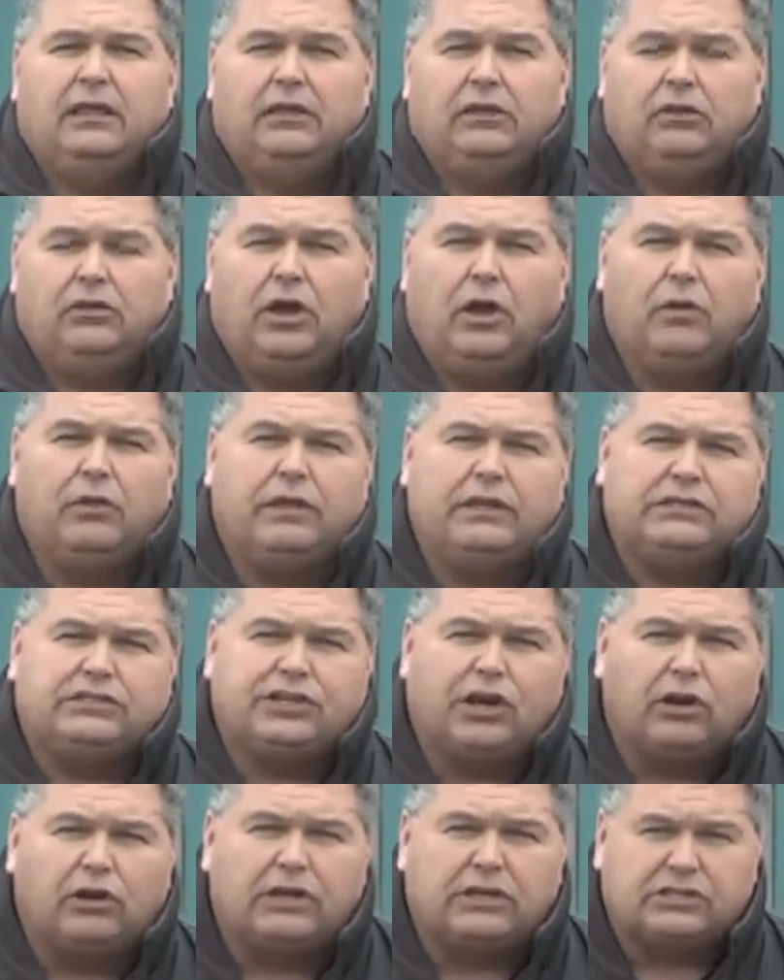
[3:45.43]
You go to these
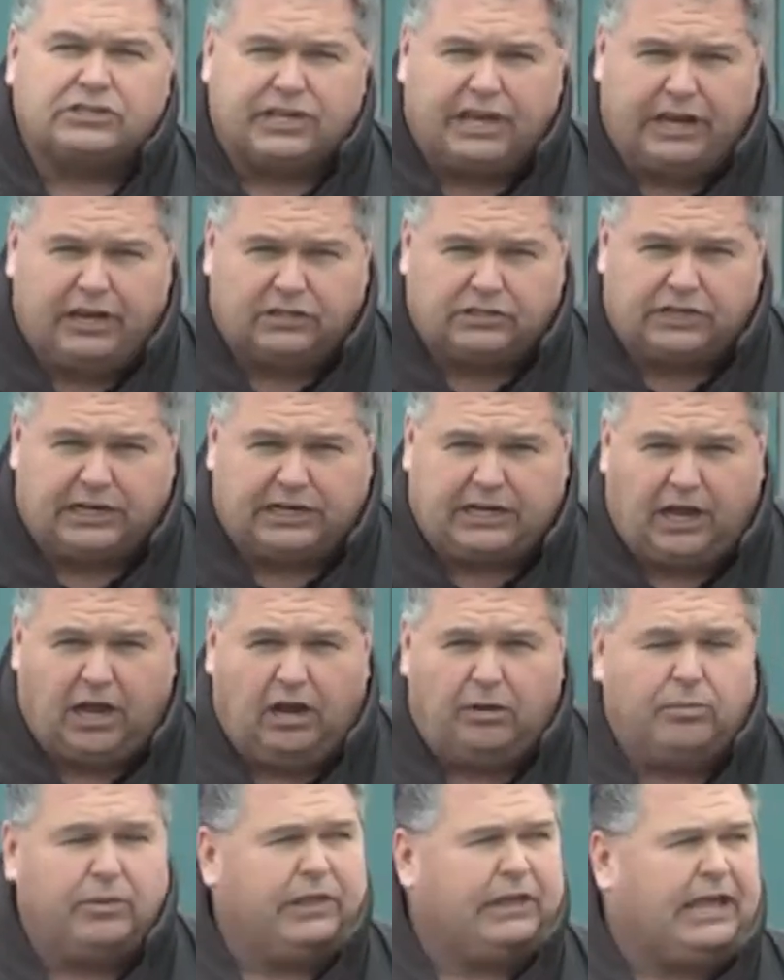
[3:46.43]
circus sales, I call
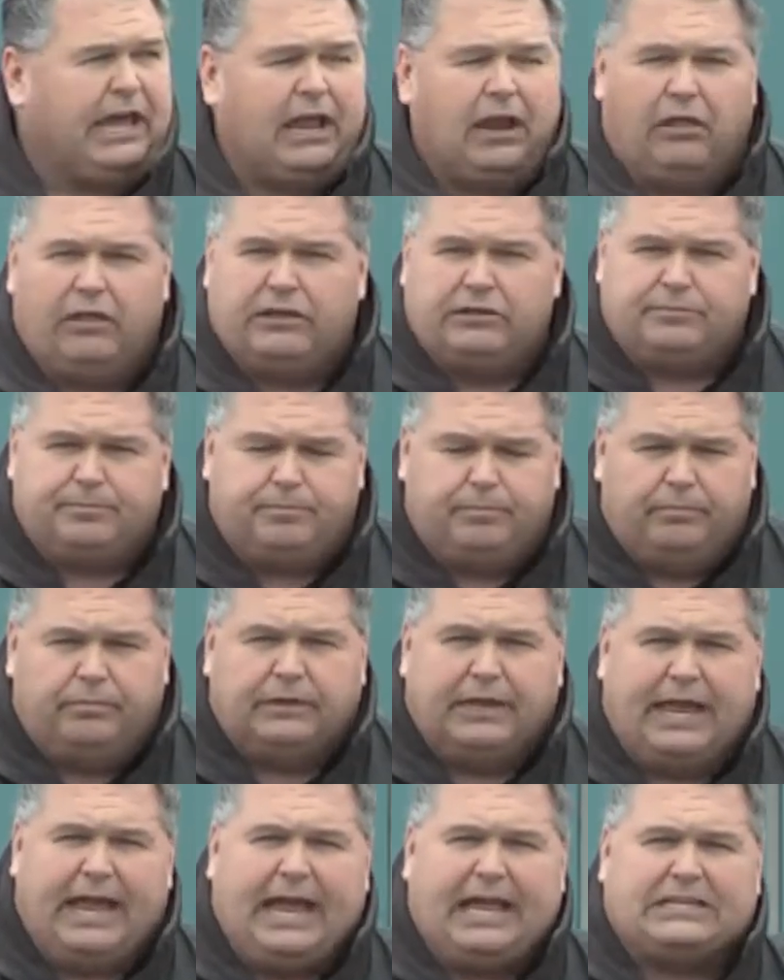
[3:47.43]
them, where they got all these
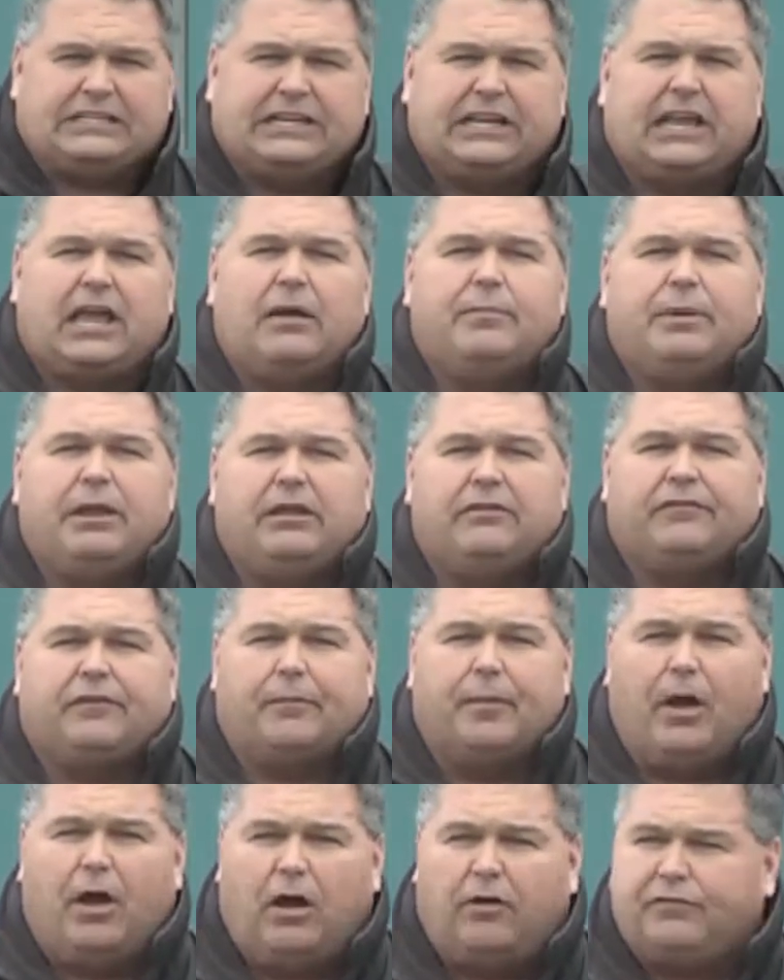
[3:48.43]
guys that come in
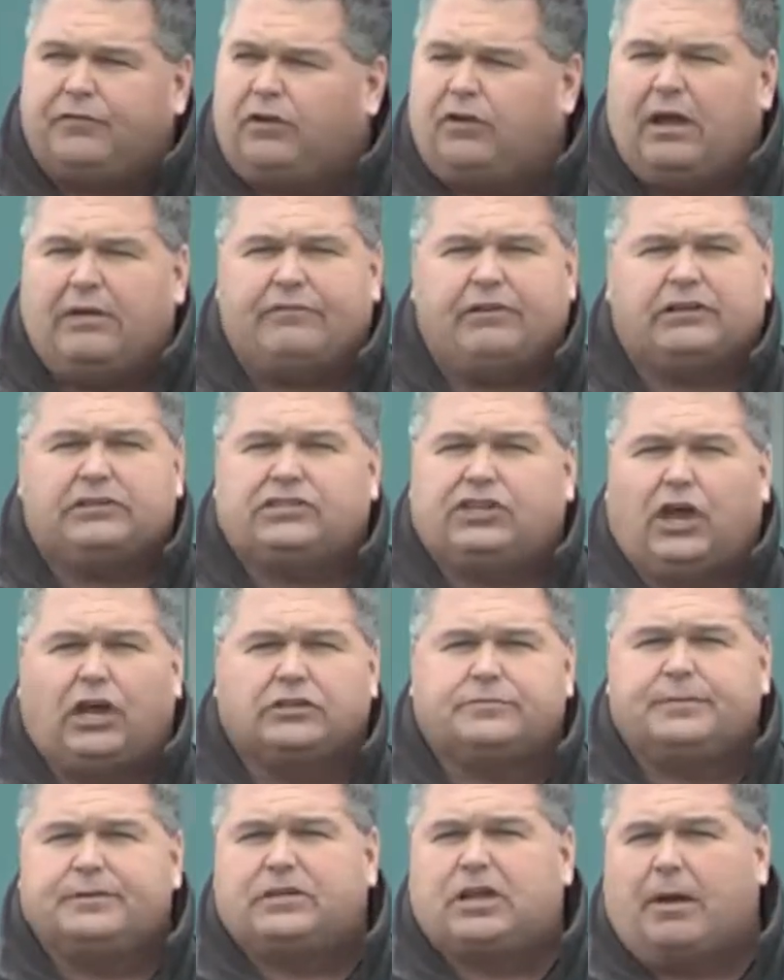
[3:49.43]
from off. You'll have a
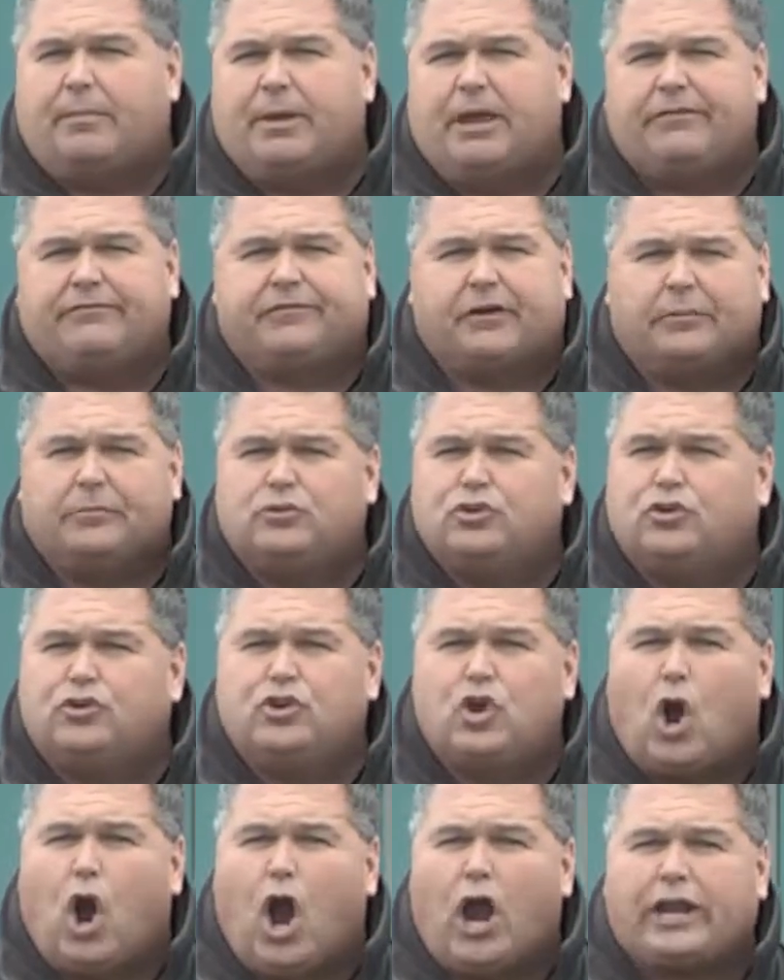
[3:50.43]
salesman come in from New
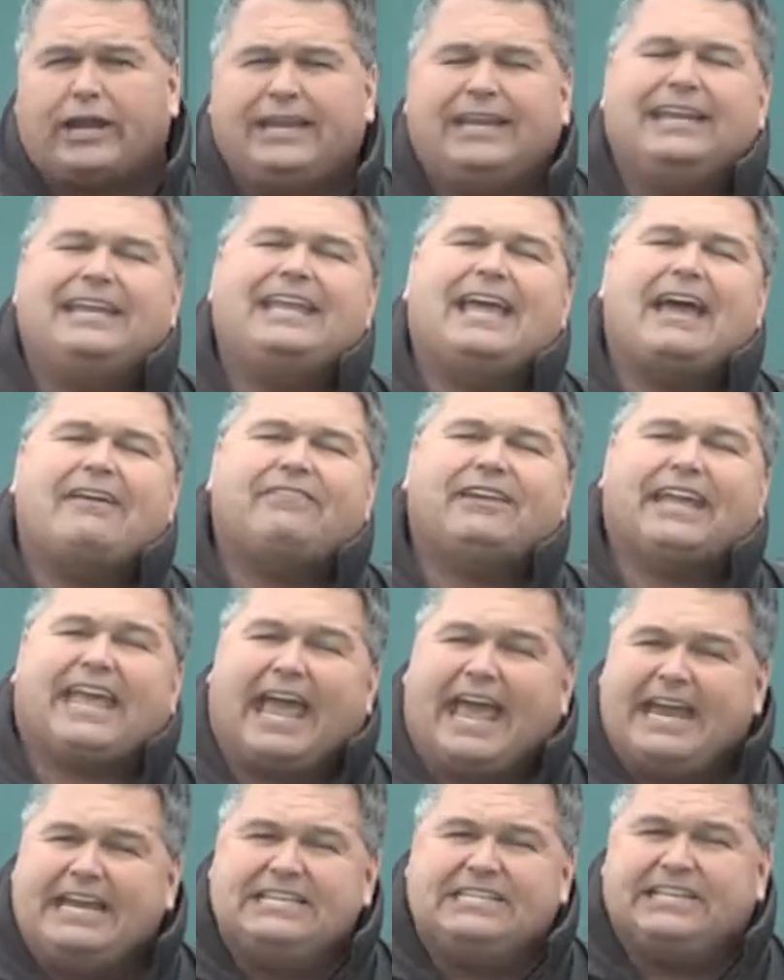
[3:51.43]
York, and then you have a
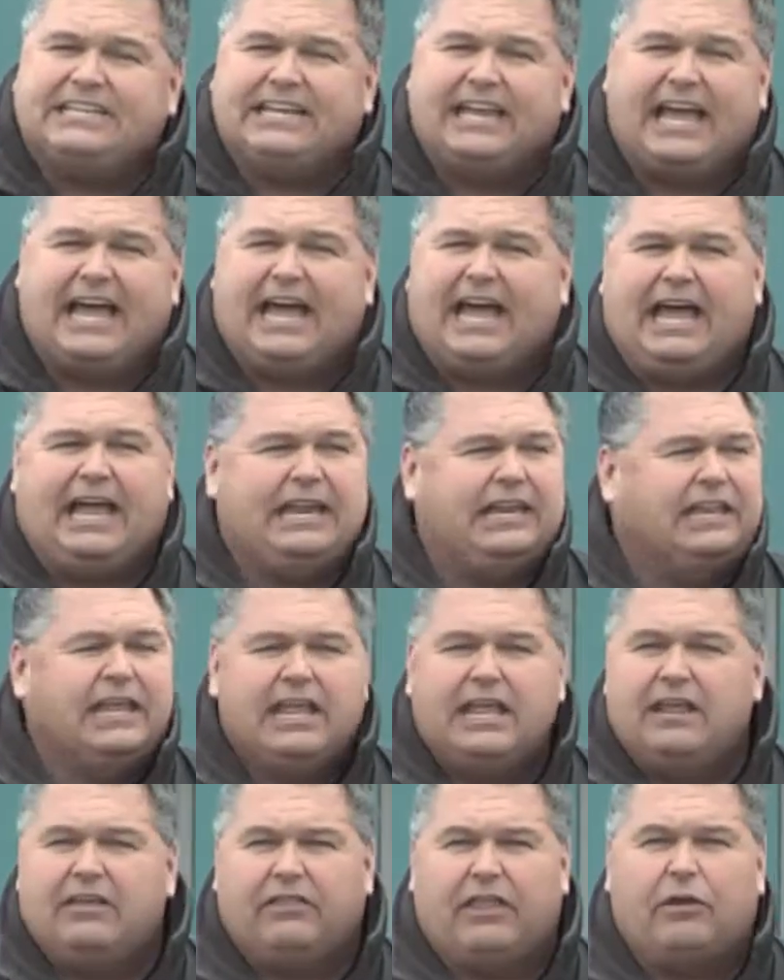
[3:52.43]
Cajun guy, and
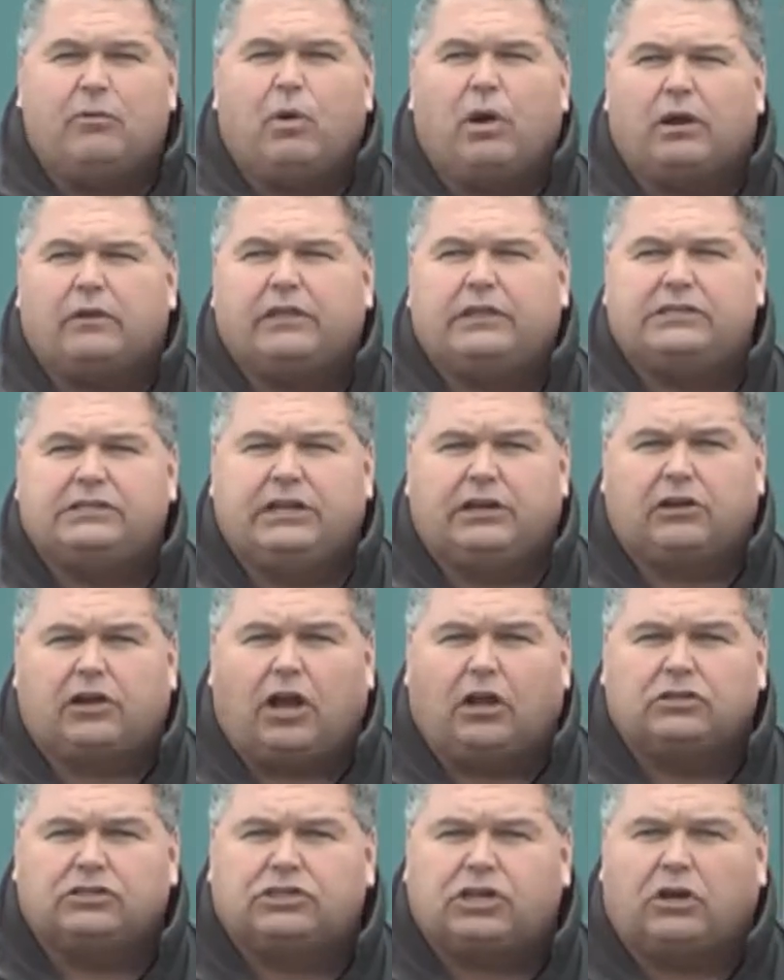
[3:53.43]
they work these, and they're
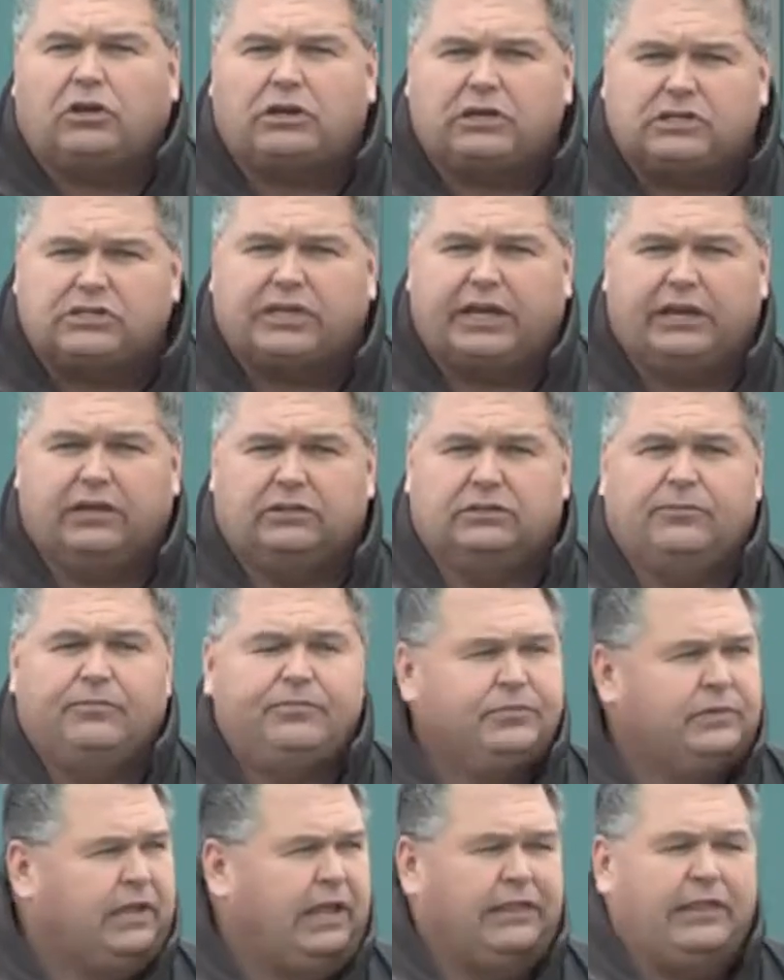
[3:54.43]
called circus sales.
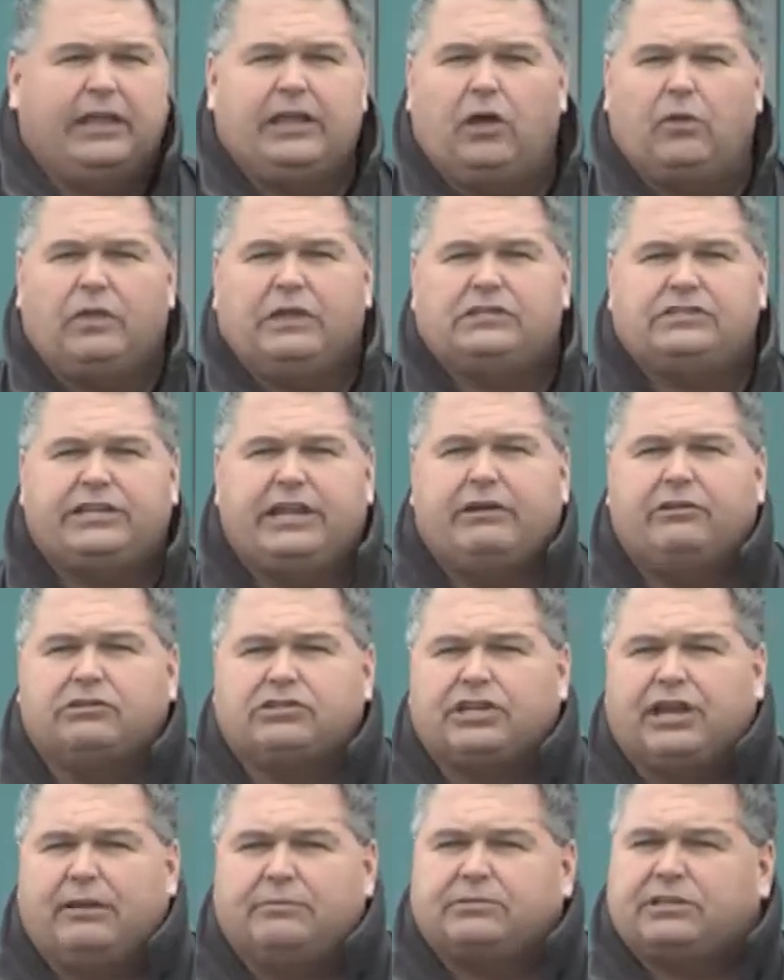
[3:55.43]
And they go to these
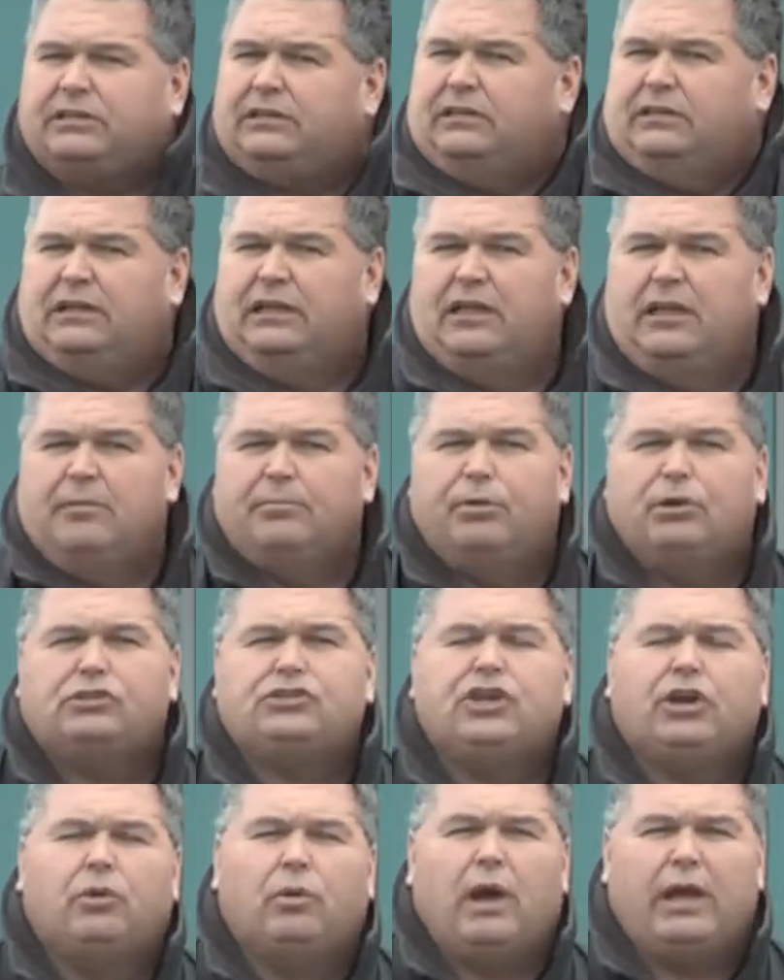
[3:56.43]
dealerships and
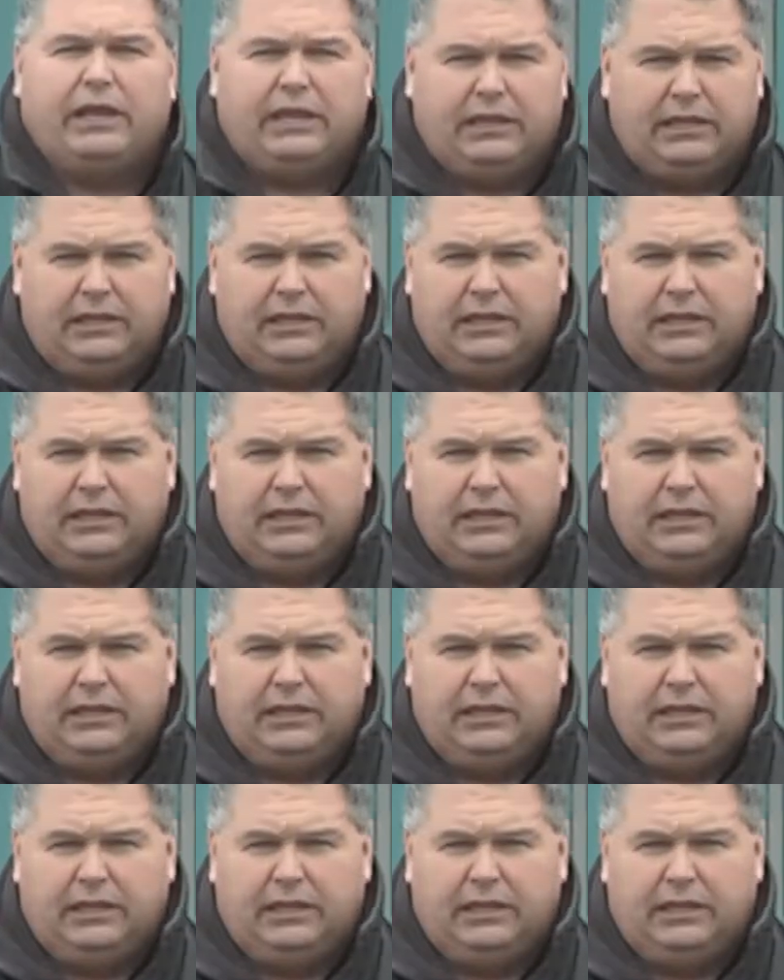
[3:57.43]
put you away.